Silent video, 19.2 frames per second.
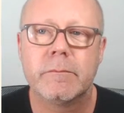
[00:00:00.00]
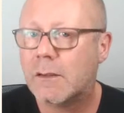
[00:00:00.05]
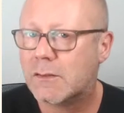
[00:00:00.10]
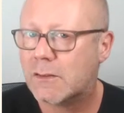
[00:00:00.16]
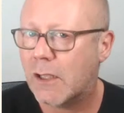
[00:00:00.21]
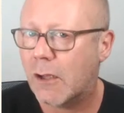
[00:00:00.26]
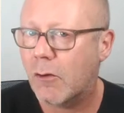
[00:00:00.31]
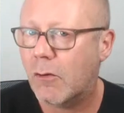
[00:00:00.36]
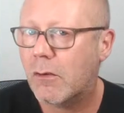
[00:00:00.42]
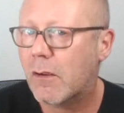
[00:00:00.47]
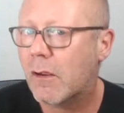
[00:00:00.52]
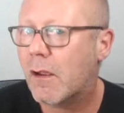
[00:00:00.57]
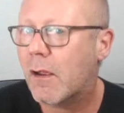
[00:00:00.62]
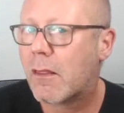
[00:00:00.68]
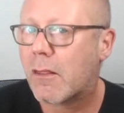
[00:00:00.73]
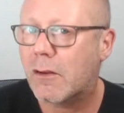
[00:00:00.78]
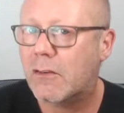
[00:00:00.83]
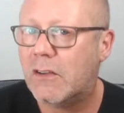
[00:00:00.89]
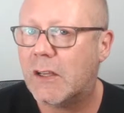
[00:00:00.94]
So,
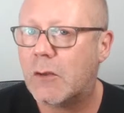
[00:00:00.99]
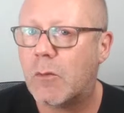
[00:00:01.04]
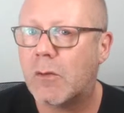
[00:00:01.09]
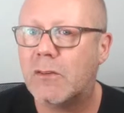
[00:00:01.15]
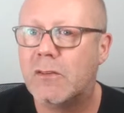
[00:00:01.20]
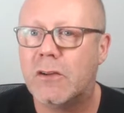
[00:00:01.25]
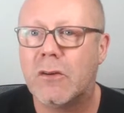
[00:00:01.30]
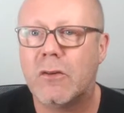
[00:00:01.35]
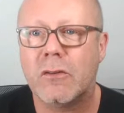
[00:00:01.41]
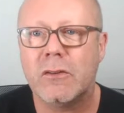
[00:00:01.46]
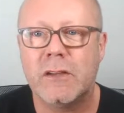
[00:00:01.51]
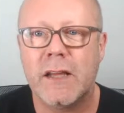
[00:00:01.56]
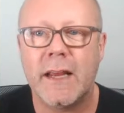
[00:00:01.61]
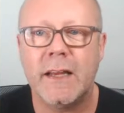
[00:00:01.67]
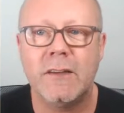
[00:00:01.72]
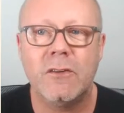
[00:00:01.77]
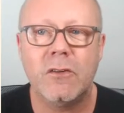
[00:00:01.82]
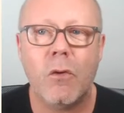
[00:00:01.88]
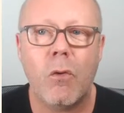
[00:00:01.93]
the sequencer
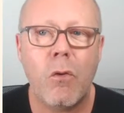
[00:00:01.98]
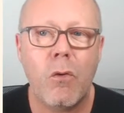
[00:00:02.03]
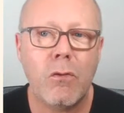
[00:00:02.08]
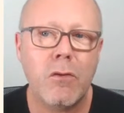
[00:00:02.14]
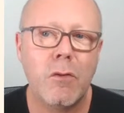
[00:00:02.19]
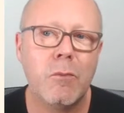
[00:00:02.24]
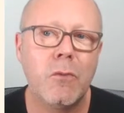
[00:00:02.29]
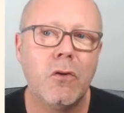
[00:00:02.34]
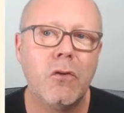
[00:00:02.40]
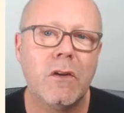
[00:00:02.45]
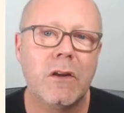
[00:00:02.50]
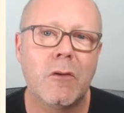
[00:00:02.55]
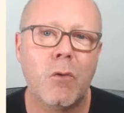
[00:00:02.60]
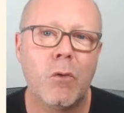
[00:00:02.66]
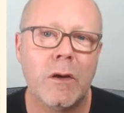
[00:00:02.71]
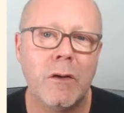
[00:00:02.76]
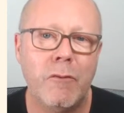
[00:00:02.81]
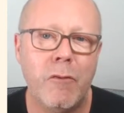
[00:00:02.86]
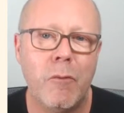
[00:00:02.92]
contains all the
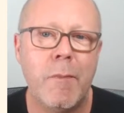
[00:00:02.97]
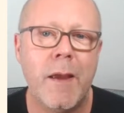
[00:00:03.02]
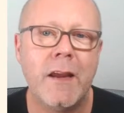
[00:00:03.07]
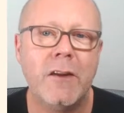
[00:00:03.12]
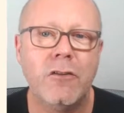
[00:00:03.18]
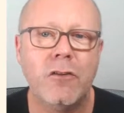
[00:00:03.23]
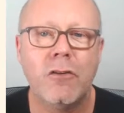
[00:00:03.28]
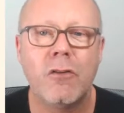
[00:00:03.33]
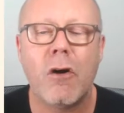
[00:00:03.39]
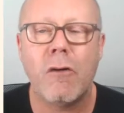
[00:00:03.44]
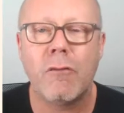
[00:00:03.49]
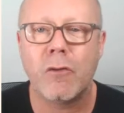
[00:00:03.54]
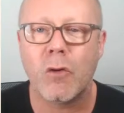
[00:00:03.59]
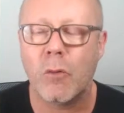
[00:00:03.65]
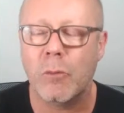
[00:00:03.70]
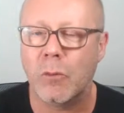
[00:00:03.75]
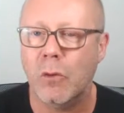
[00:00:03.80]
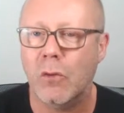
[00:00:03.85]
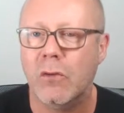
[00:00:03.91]
musical information of
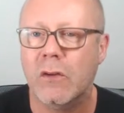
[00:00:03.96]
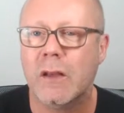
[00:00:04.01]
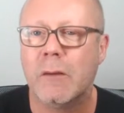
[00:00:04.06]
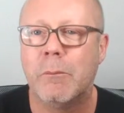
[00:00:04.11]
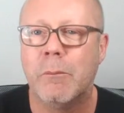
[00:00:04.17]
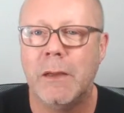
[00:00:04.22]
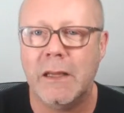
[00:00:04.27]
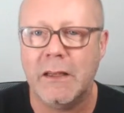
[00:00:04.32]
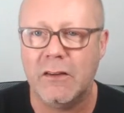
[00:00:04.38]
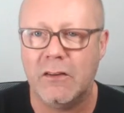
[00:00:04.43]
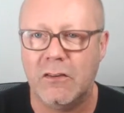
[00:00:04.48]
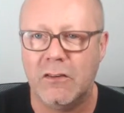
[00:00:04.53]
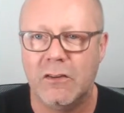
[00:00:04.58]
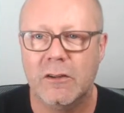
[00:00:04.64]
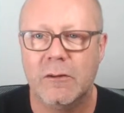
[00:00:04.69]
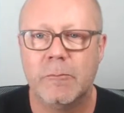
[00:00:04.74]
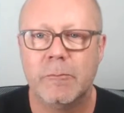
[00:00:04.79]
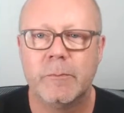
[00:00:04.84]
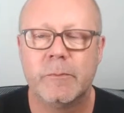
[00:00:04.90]
your music
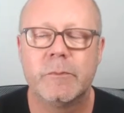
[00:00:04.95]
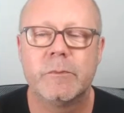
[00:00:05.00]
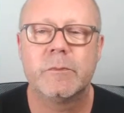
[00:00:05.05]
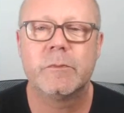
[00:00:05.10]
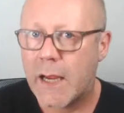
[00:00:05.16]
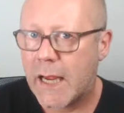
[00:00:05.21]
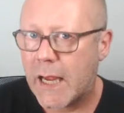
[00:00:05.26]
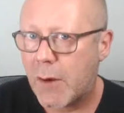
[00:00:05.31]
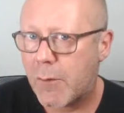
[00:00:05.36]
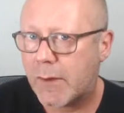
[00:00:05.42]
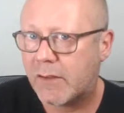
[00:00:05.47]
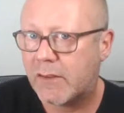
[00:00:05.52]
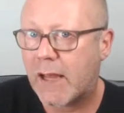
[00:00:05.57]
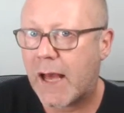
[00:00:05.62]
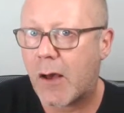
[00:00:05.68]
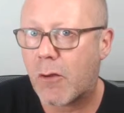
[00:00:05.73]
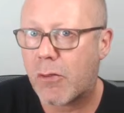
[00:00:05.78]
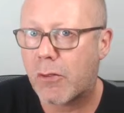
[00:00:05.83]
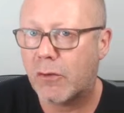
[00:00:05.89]
piece. Here is
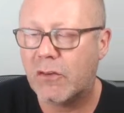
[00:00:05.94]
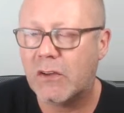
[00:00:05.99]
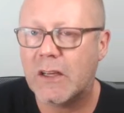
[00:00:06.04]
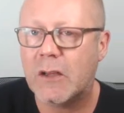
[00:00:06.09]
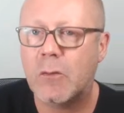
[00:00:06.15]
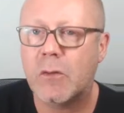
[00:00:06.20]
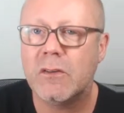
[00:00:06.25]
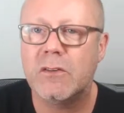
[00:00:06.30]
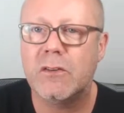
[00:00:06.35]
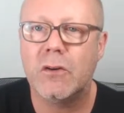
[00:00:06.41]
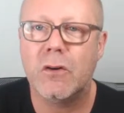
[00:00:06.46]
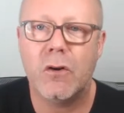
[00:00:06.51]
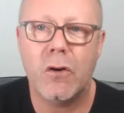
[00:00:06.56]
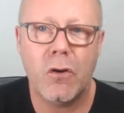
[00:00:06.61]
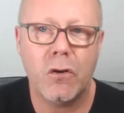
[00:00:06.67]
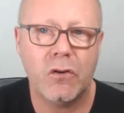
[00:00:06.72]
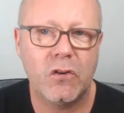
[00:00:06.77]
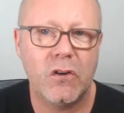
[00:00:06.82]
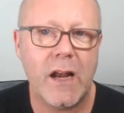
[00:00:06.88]
how the sequencer
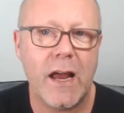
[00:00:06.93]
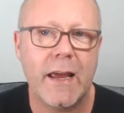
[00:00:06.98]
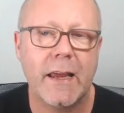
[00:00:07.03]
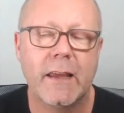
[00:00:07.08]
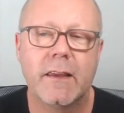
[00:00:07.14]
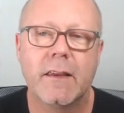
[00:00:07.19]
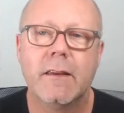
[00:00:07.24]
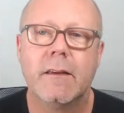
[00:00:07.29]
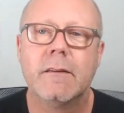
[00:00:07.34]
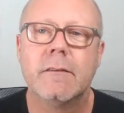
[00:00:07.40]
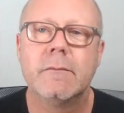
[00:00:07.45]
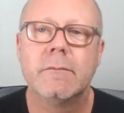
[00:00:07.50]
looks like.